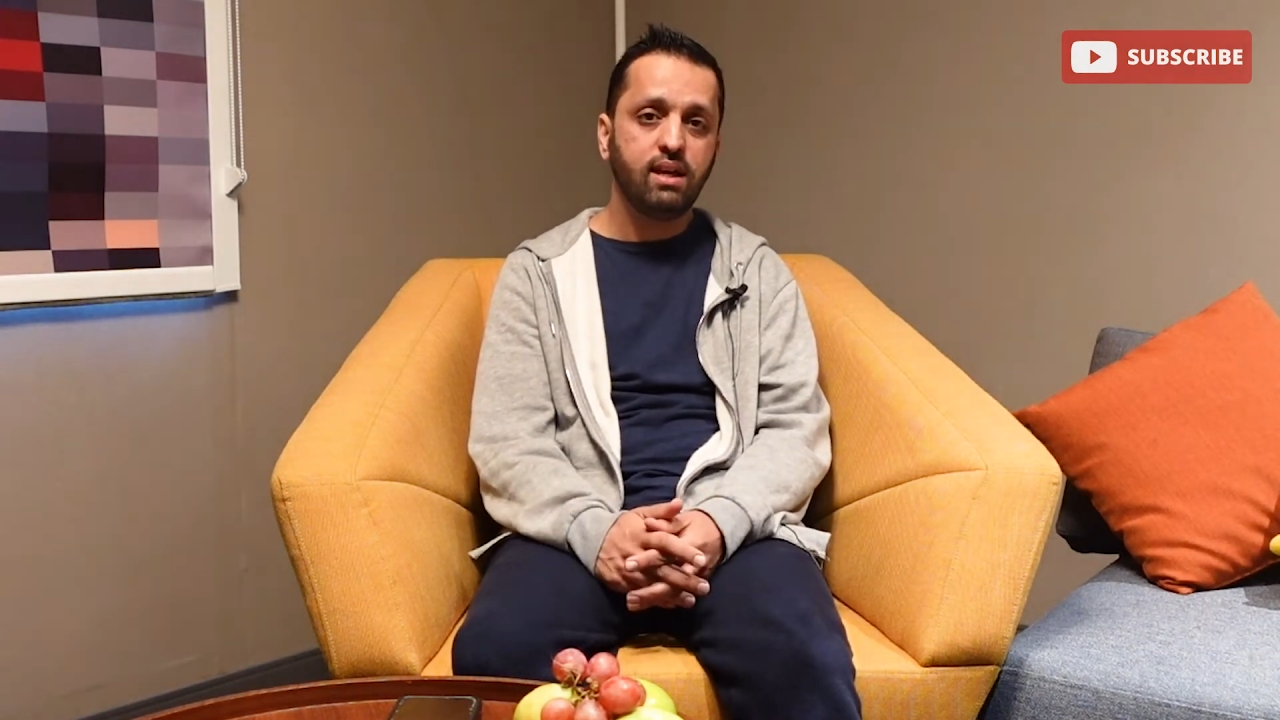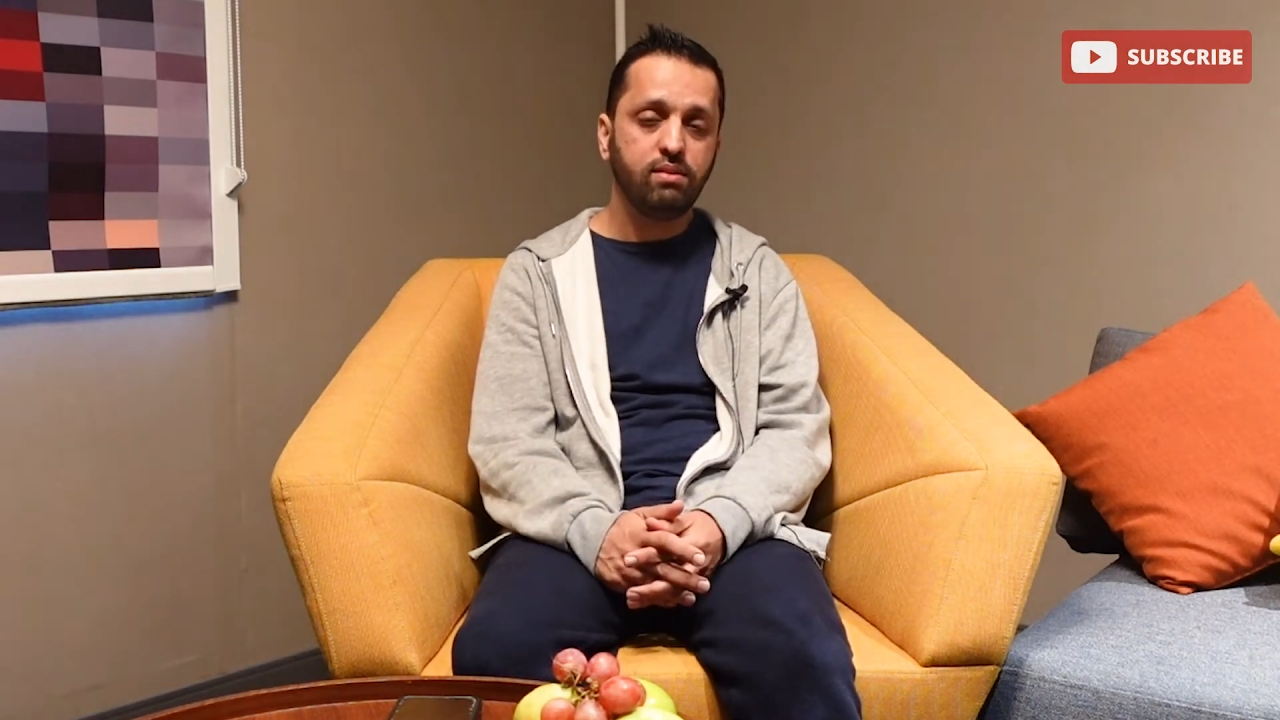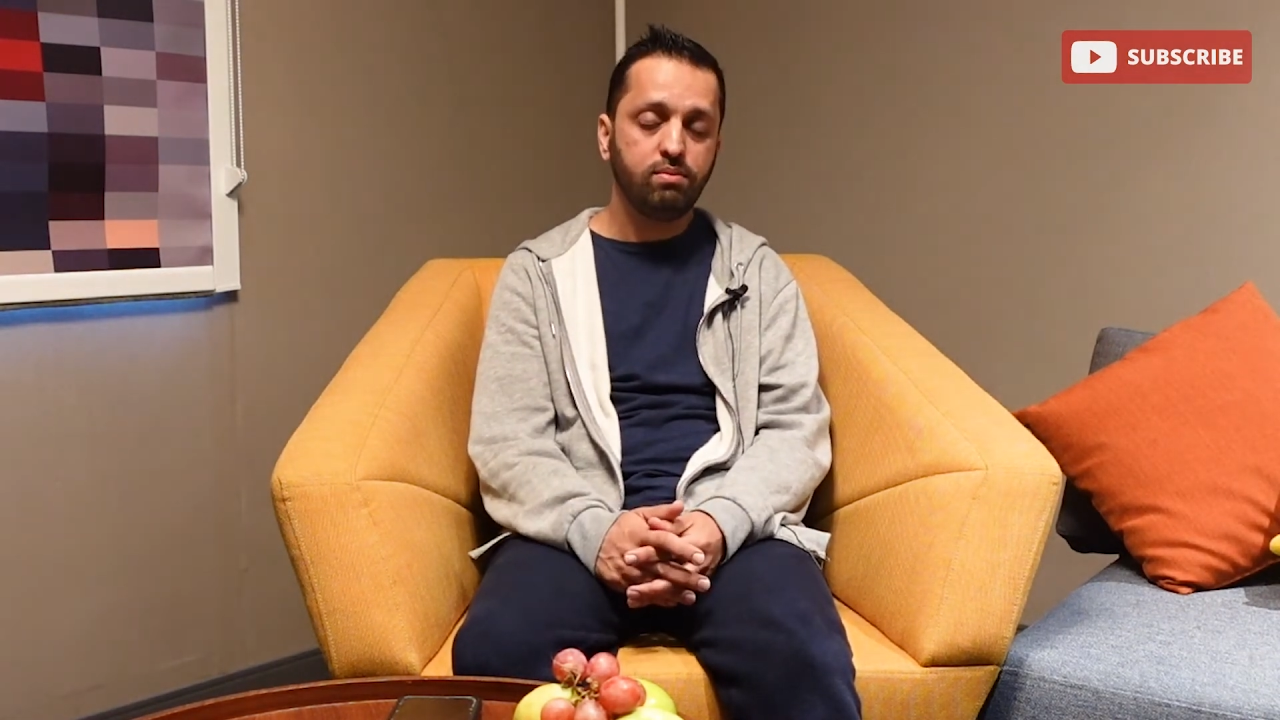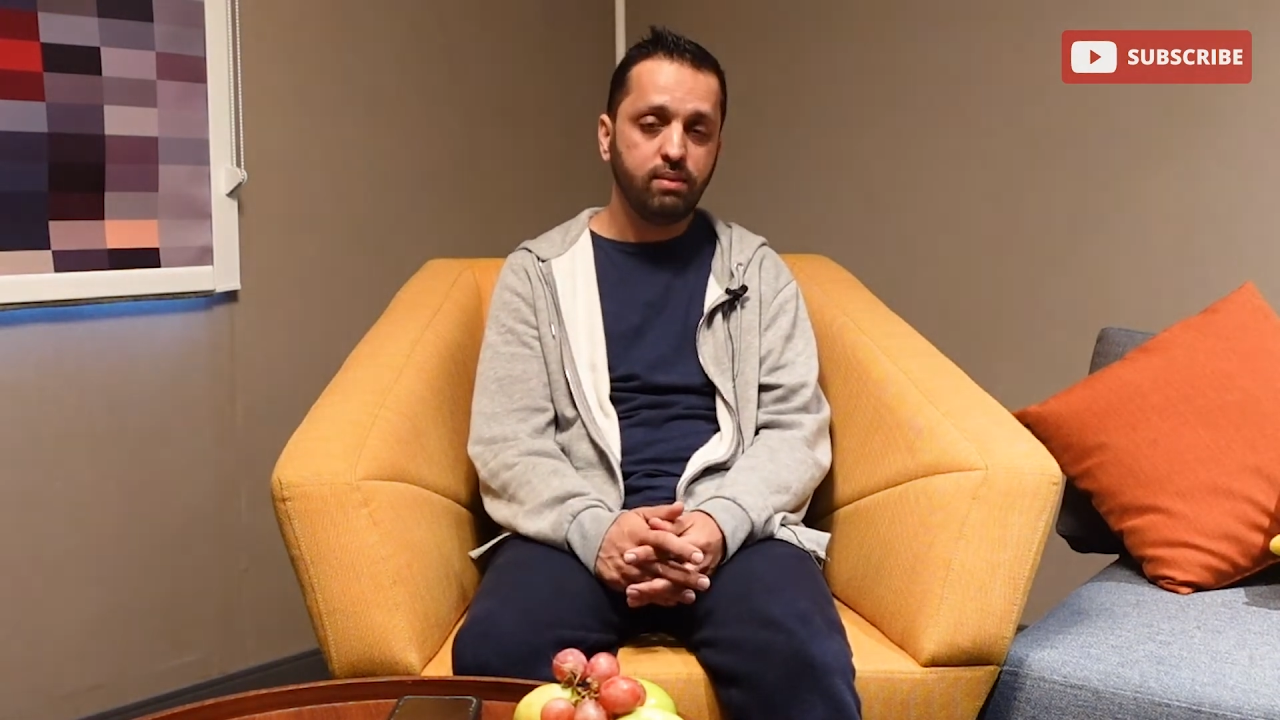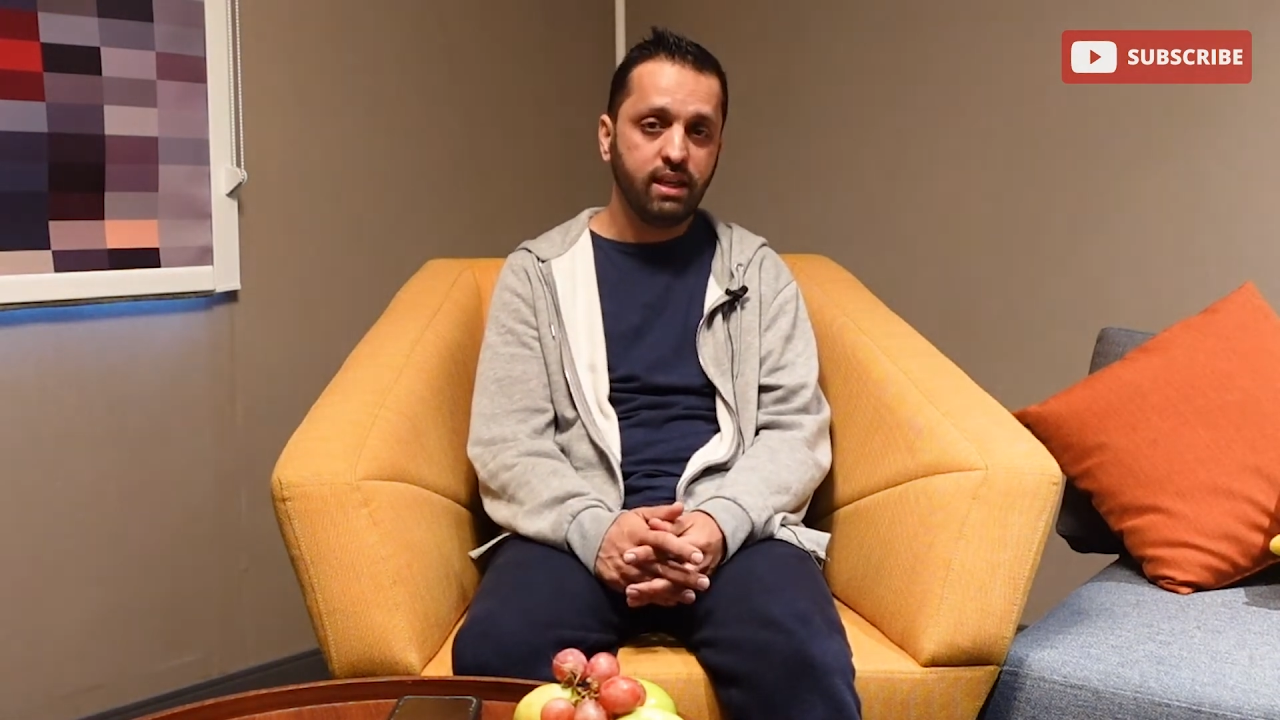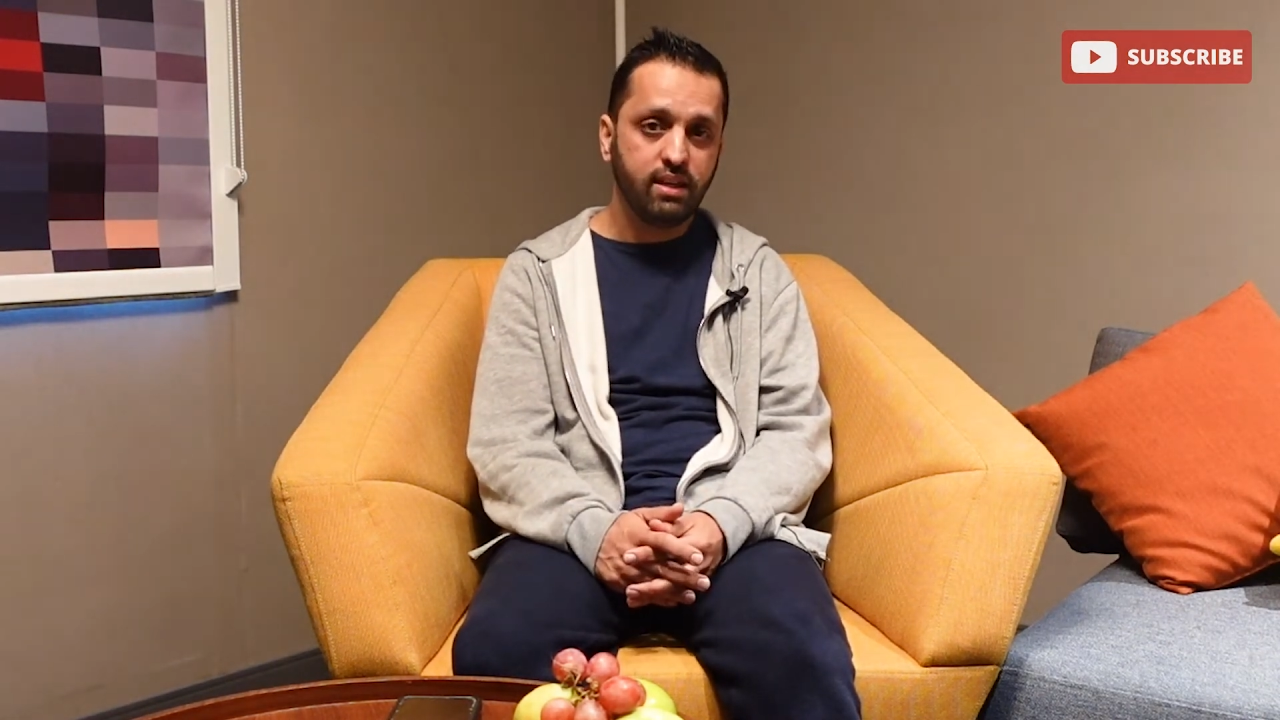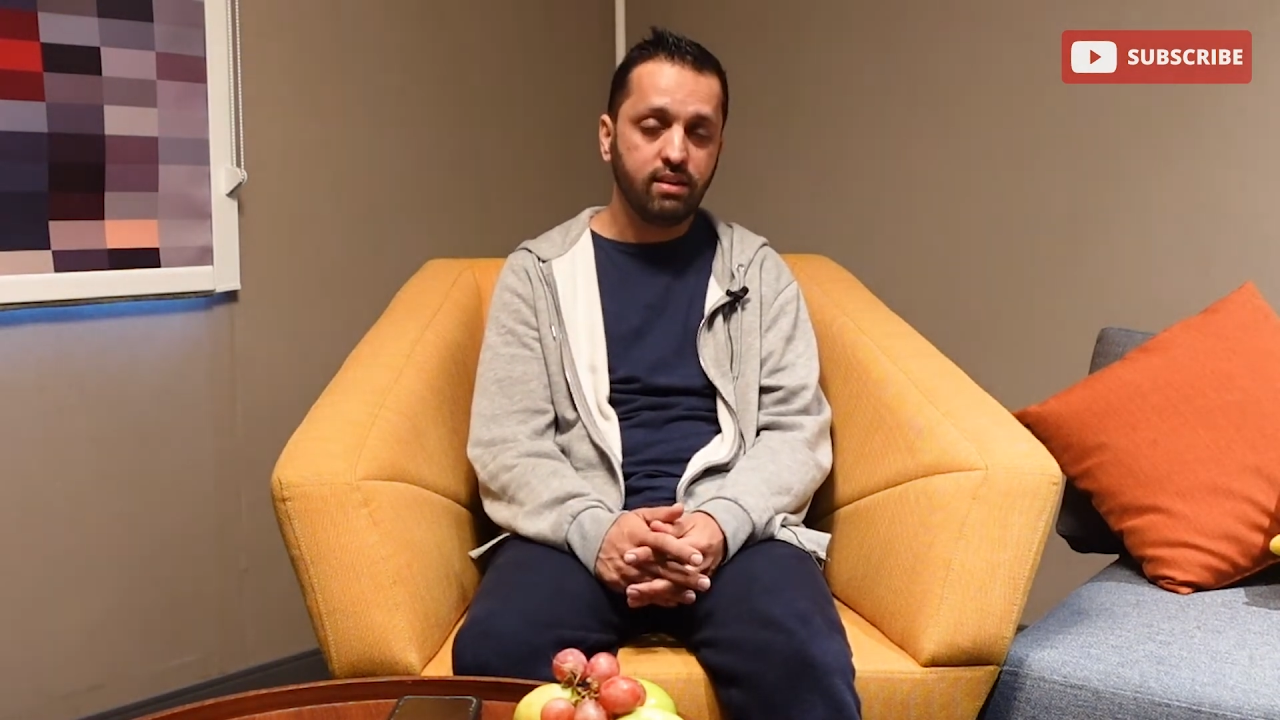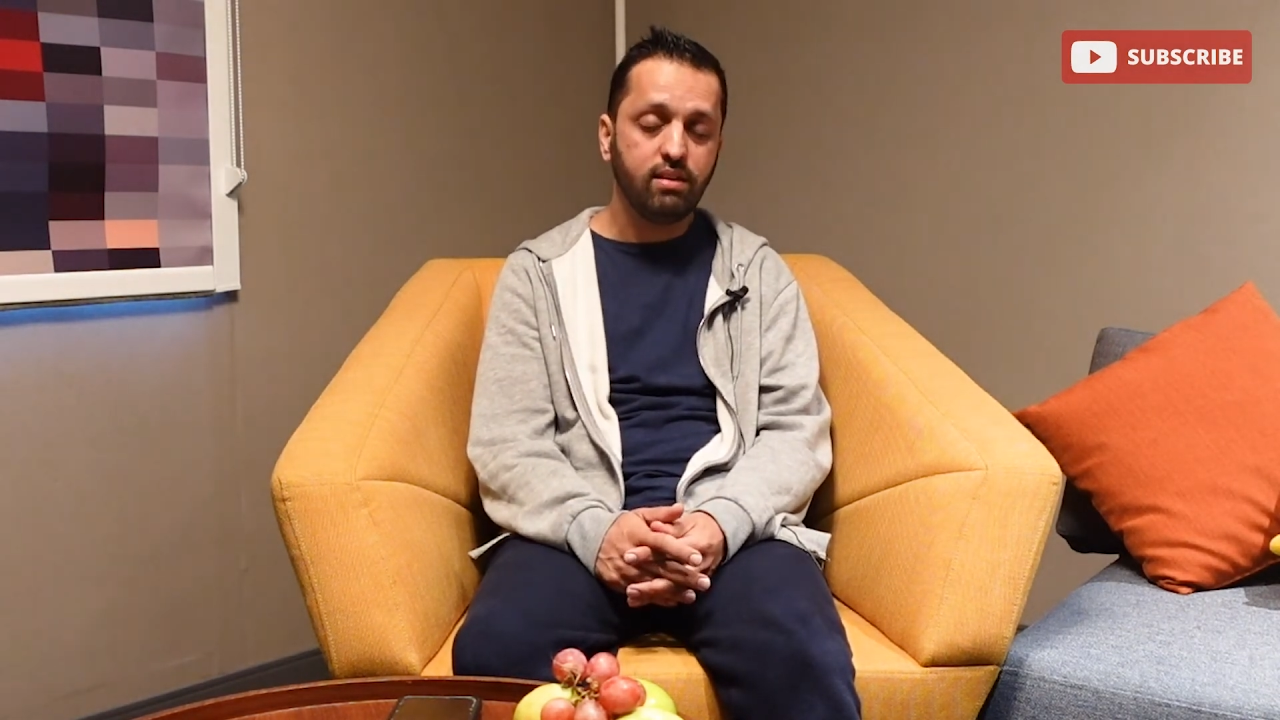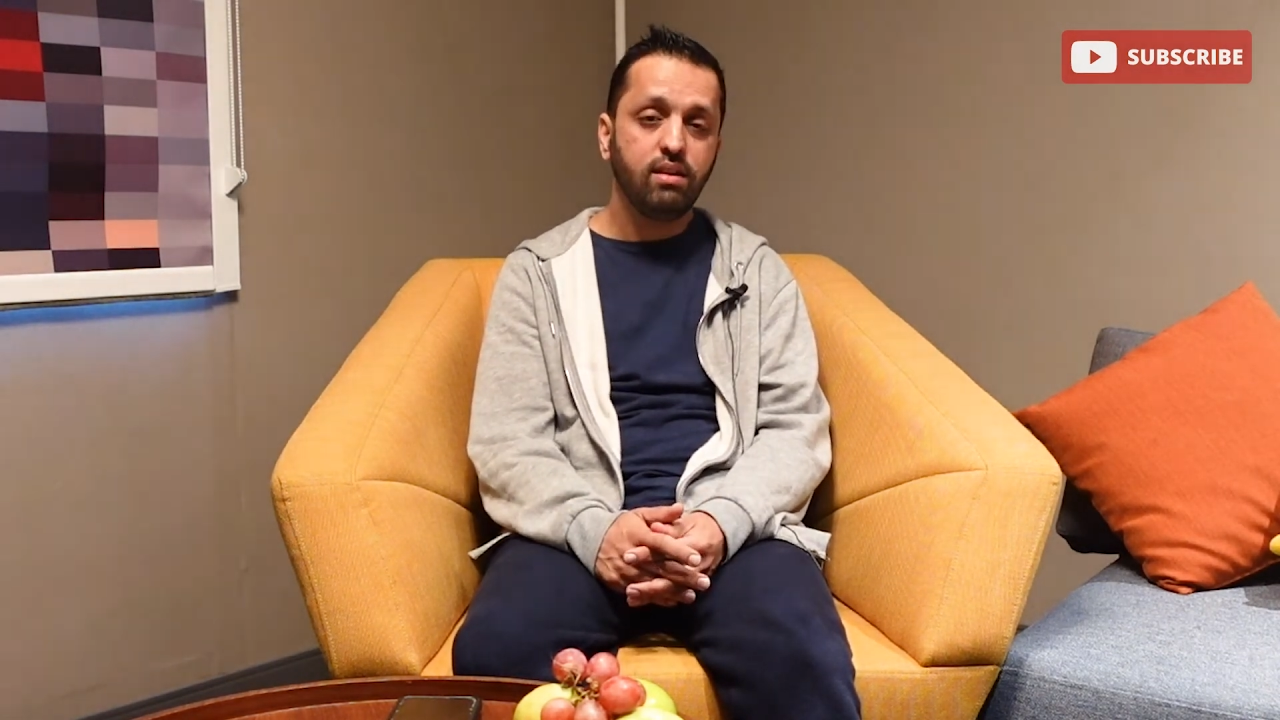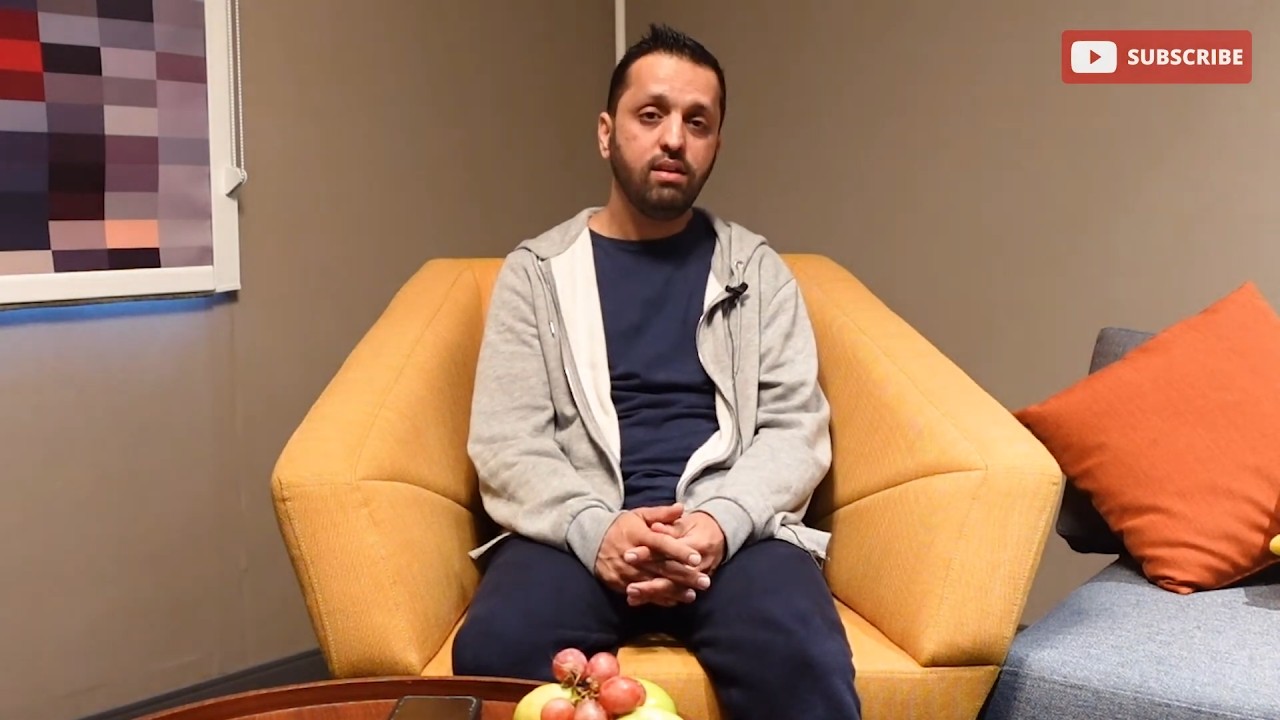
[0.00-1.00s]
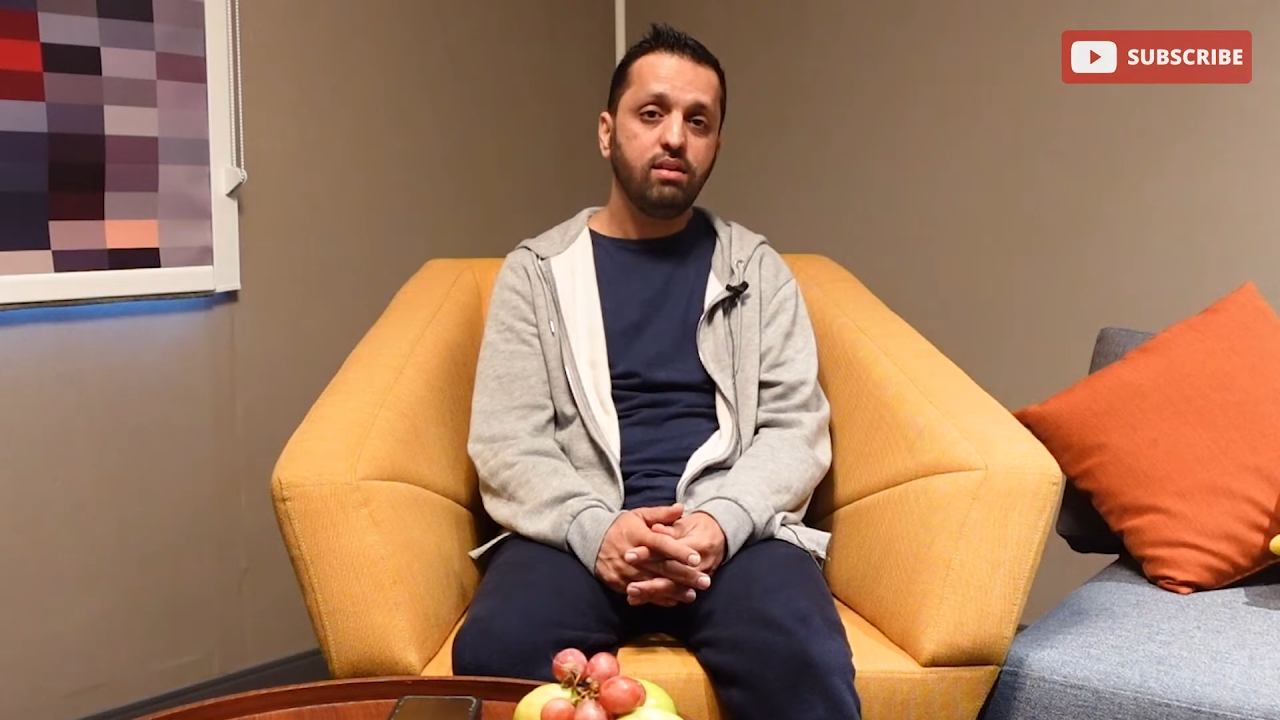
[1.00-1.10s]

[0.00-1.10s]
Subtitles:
and make it